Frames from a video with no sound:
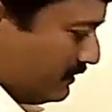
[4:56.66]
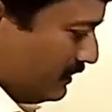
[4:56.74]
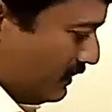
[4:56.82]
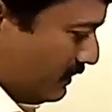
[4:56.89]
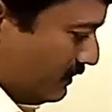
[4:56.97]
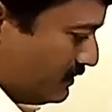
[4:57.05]

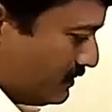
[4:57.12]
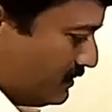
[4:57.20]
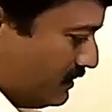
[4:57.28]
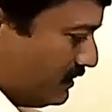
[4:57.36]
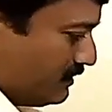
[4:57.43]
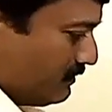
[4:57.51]
there is
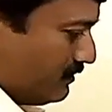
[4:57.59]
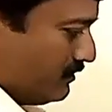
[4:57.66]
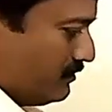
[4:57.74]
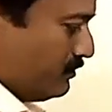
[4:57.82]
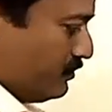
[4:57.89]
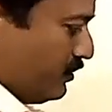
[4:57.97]
the
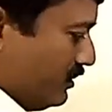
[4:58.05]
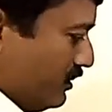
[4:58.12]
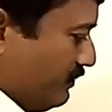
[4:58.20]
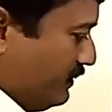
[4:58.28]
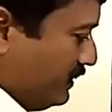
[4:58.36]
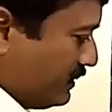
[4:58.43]
point
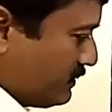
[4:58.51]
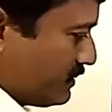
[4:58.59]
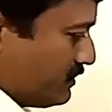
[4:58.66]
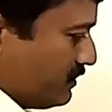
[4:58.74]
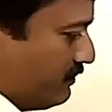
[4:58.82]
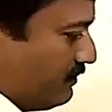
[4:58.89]
of
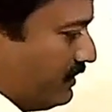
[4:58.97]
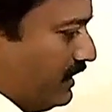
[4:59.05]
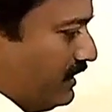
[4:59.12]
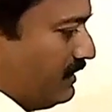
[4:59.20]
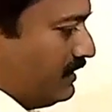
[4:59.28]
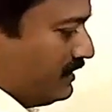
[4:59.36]
intersection of
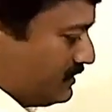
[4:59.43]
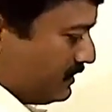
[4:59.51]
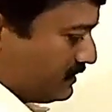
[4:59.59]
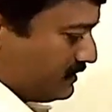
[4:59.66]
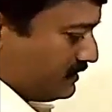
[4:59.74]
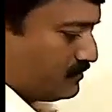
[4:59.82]
line and
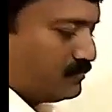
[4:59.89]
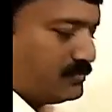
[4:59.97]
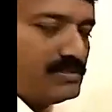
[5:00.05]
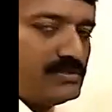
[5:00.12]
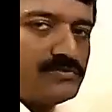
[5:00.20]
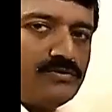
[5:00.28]
x-axis,
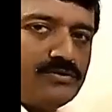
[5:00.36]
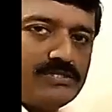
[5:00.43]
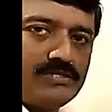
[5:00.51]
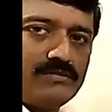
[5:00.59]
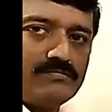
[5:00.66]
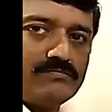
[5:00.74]
which is
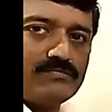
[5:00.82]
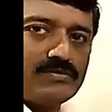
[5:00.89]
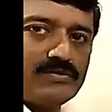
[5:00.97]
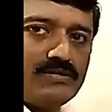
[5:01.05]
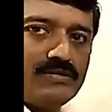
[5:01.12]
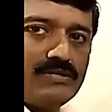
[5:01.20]
origin.
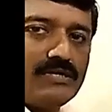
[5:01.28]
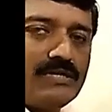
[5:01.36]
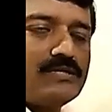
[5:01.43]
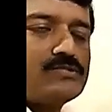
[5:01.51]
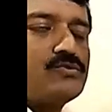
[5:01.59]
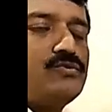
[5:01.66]

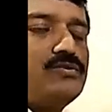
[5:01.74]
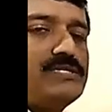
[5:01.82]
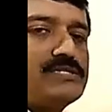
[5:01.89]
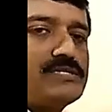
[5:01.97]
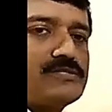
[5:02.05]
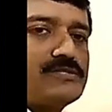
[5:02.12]
So
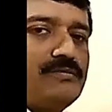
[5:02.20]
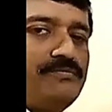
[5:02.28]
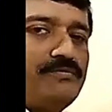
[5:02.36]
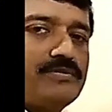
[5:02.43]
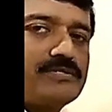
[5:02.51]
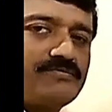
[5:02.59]
distance
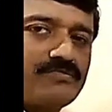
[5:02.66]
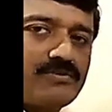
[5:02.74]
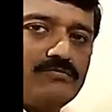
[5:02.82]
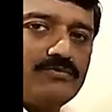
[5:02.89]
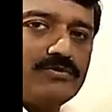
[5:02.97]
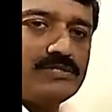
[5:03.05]
of origin
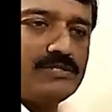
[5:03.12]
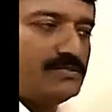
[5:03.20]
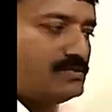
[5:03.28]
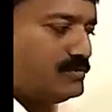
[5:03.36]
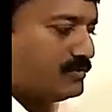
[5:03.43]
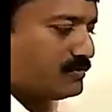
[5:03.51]
from
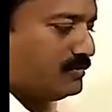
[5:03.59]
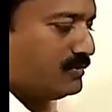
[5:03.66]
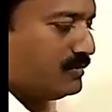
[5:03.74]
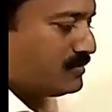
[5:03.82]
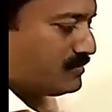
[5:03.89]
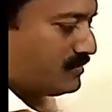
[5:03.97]
origin is 0.
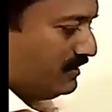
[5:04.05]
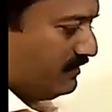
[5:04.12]
So